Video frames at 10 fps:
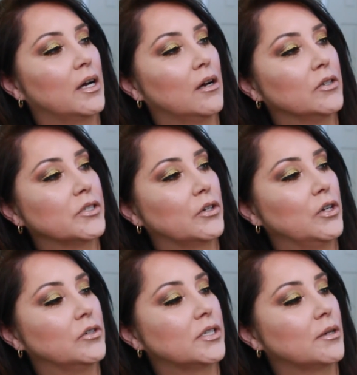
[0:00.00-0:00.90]
I also
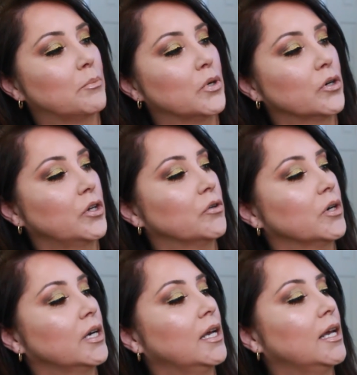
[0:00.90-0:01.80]
used some
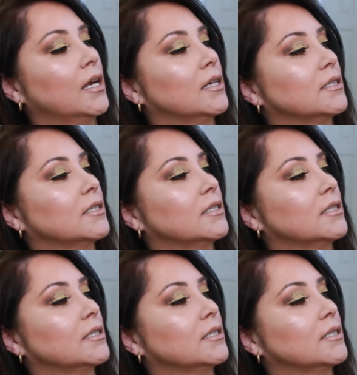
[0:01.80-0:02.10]
Mercury,